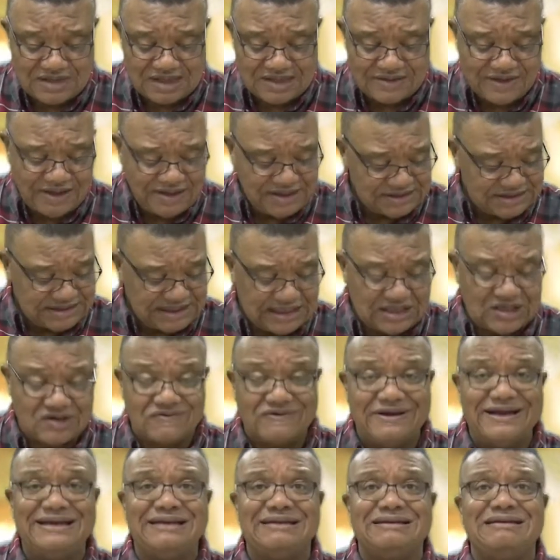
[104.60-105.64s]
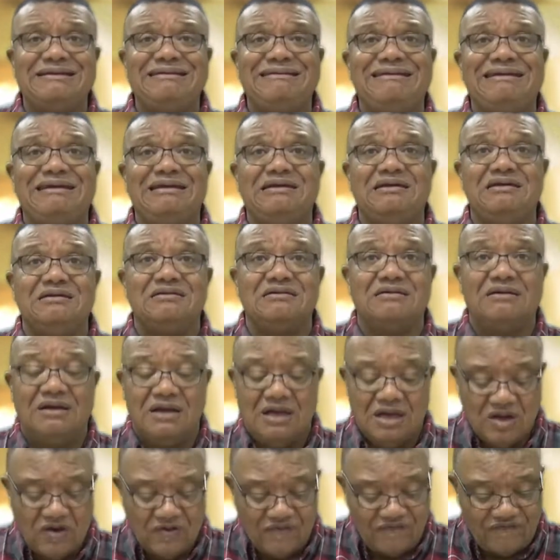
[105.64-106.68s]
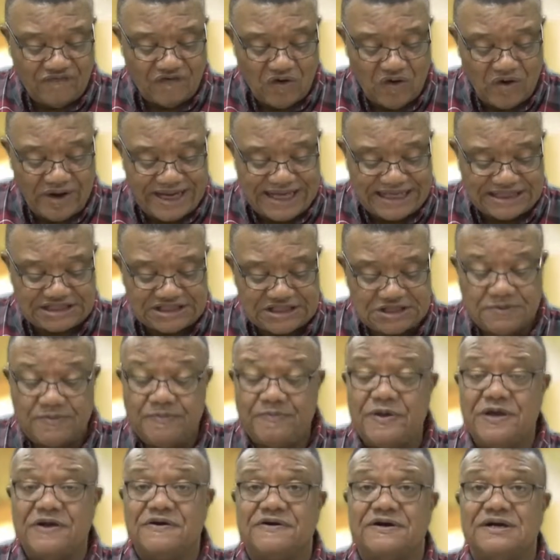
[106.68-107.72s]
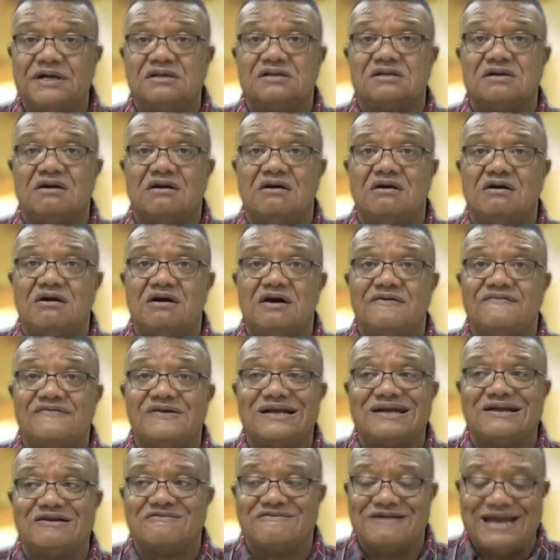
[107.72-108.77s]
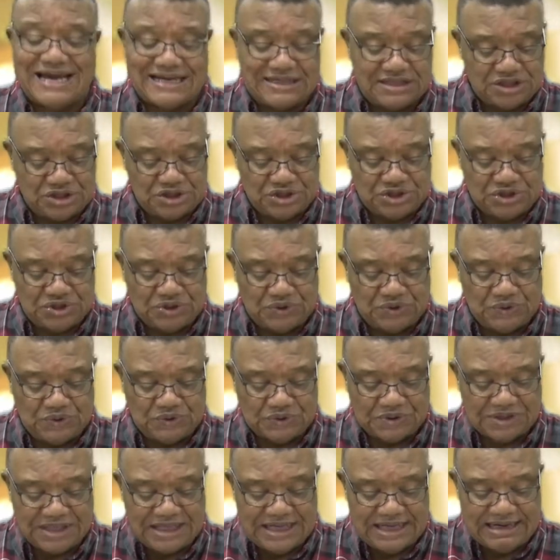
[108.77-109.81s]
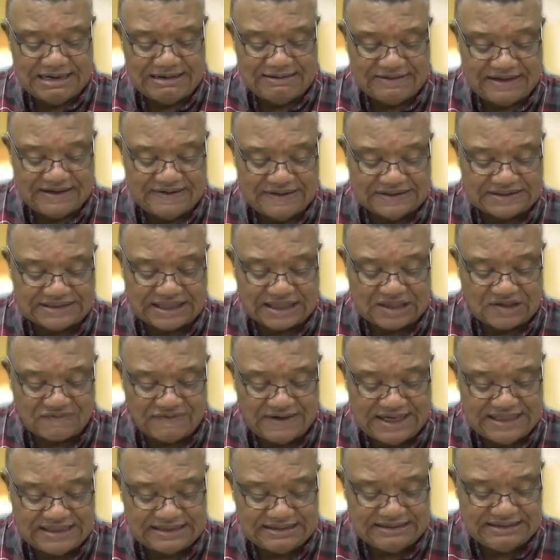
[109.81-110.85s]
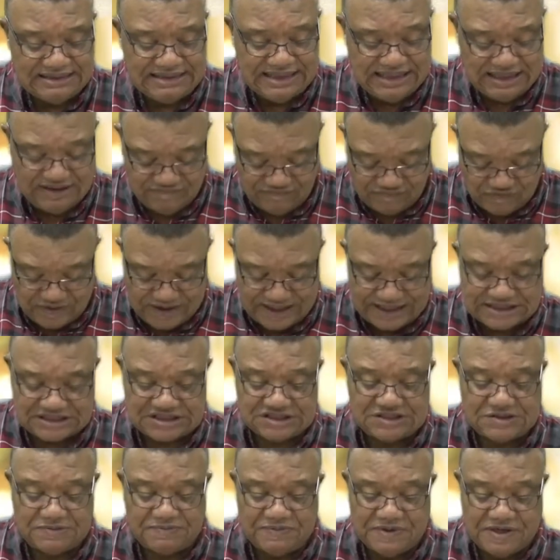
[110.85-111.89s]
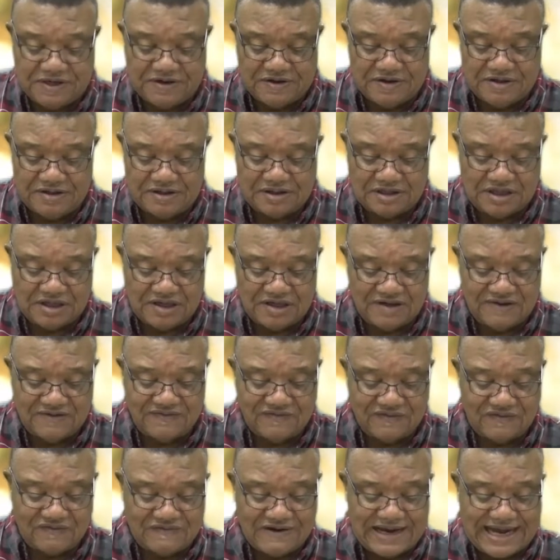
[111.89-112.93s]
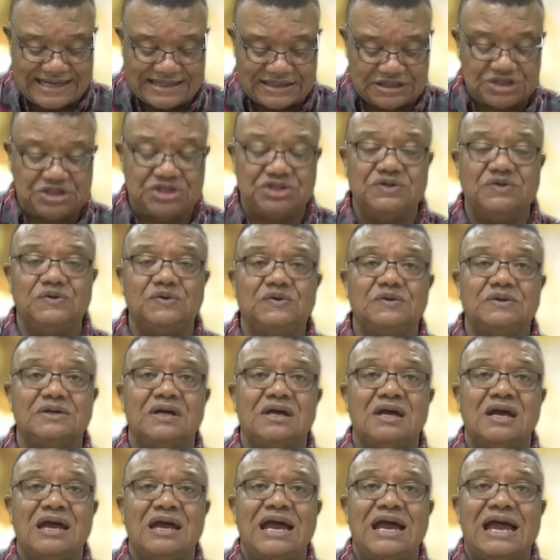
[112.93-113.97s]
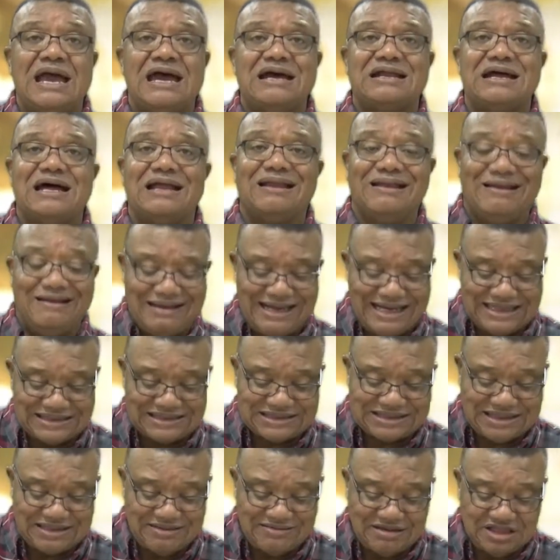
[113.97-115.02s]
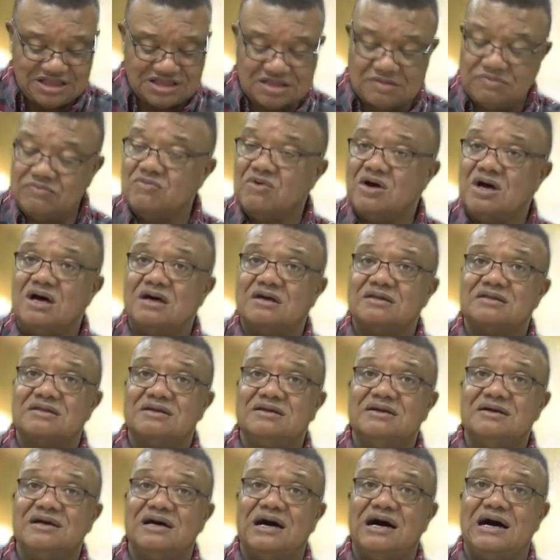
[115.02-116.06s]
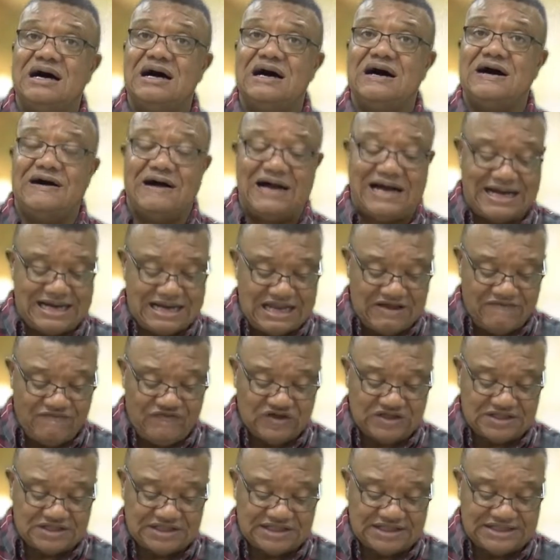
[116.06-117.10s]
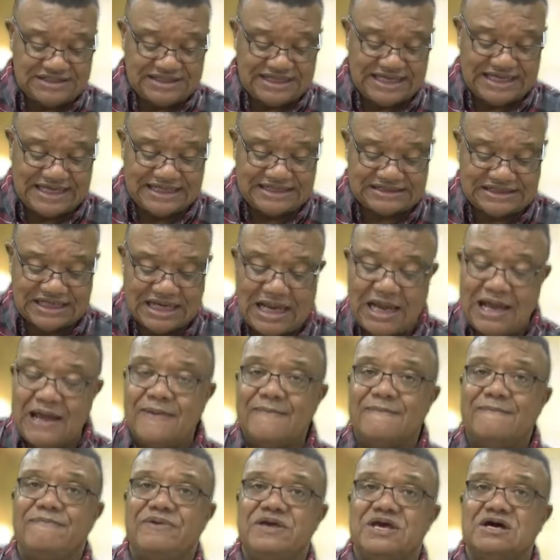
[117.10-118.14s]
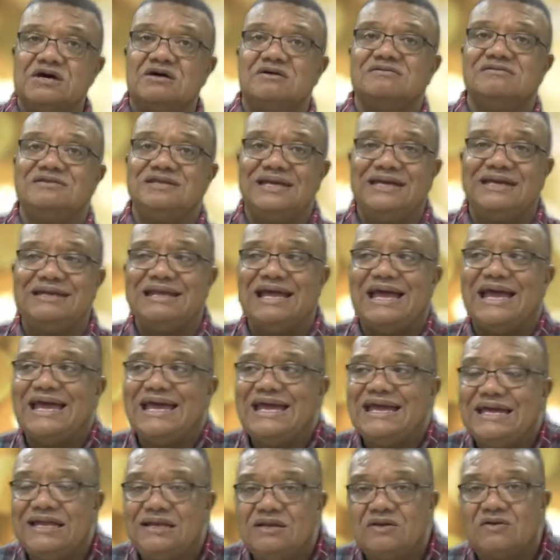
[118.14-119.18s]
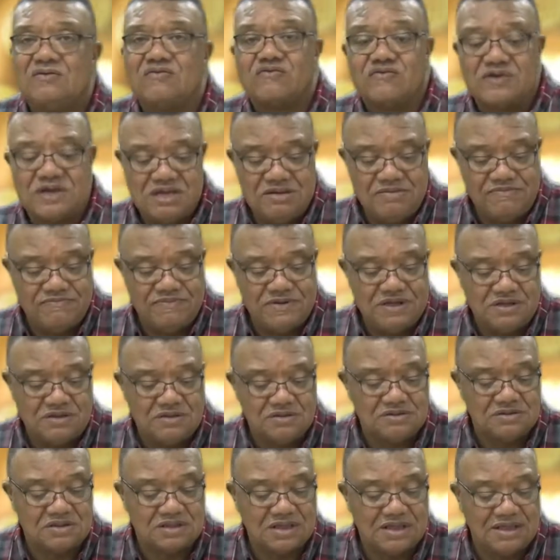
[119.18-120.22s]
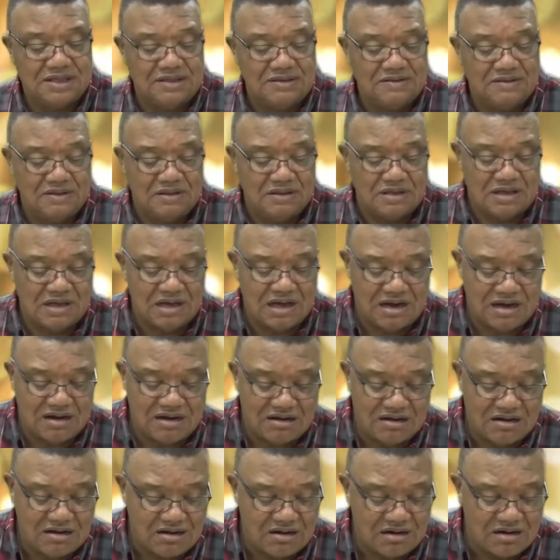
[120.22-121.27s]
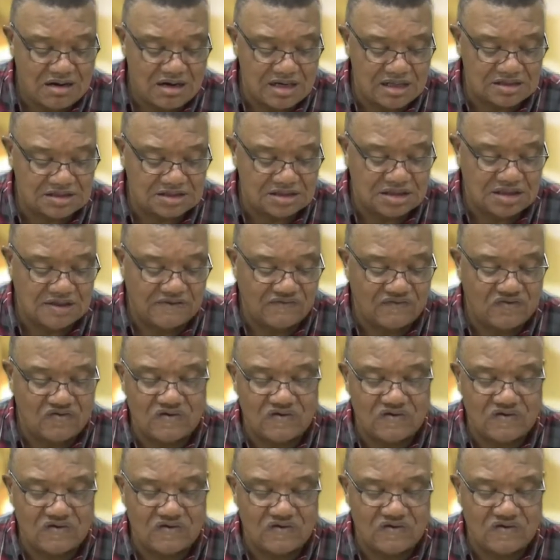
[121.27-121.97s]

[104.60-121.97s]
there is a great need for a spirit of gratitude. There is a great need for a spirit of gratitude. And our lesson this month, our emphasis is building and rebuilding a heart of